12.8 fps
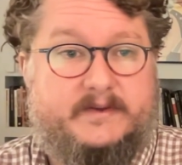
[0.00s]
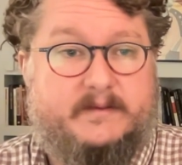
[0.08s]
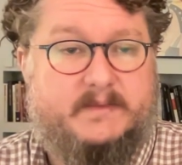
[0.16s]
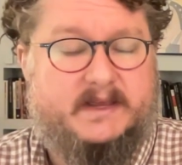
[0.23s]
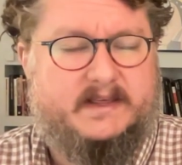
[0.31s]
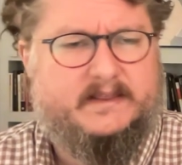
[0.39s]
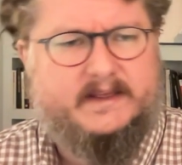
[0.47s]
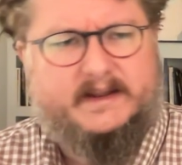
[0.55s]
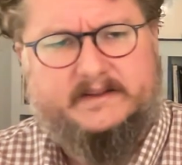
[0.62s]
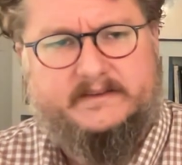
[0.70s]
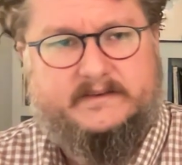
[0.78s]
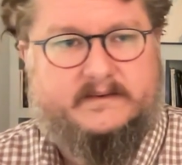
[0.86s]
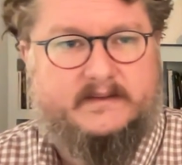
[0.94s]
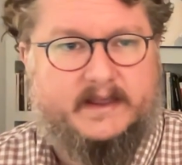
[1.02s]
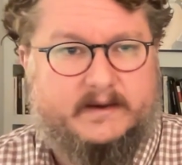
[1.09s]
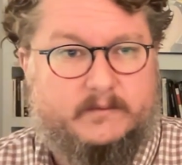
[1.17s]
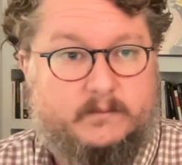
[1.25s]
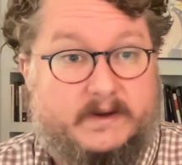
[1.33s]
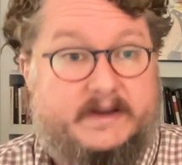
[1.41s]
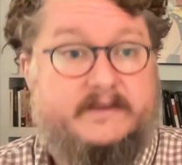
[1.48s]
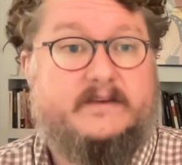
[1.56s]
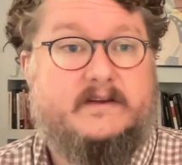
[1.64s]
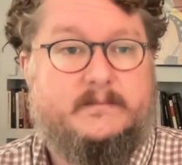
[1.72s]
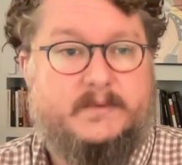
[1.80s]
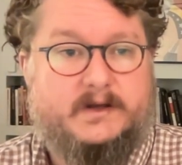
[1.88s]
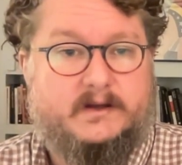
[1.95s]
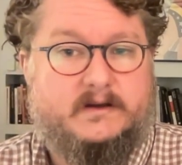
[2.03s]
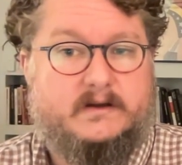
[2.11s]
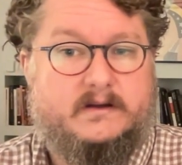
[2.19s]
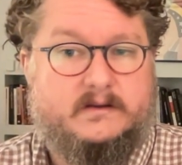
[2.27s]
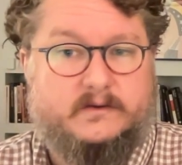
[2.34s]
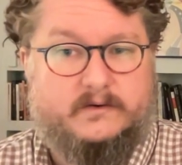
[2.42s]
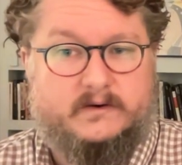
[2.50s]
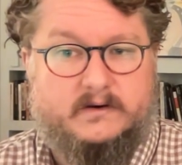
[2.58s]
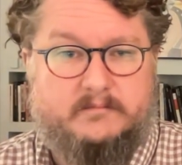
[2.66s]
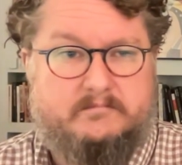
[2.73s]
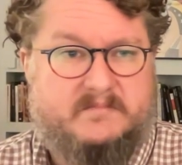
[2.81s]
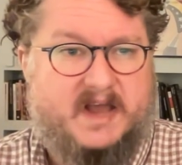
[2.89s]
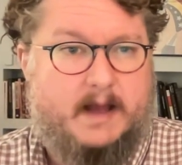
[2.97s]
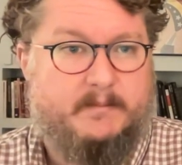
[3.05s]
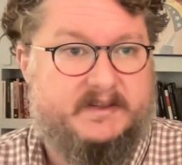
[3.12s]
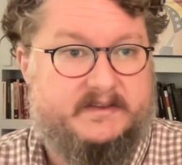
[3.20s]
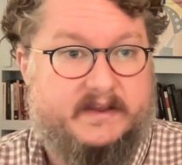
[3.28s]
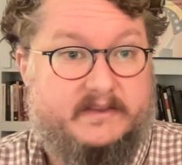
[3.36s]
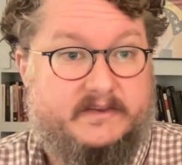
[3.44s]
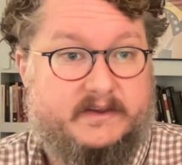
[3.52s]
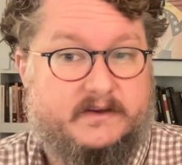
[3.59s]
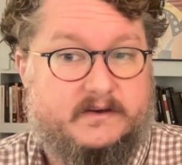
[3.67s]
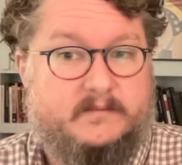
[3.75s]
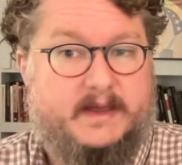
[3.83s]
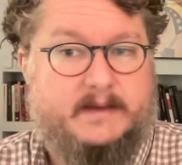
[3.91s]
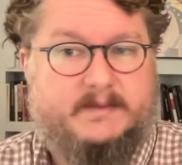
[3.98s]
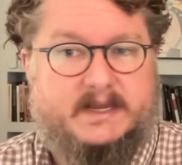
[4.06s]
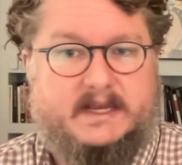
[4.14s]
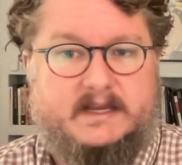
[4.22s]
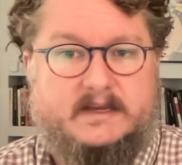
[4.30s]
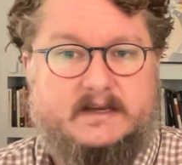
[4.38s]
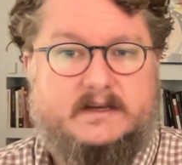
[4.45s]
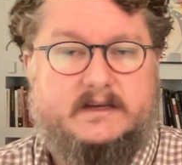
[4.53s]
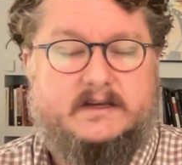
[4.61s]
to mean that it's like reasonable or commonsensical, maybe.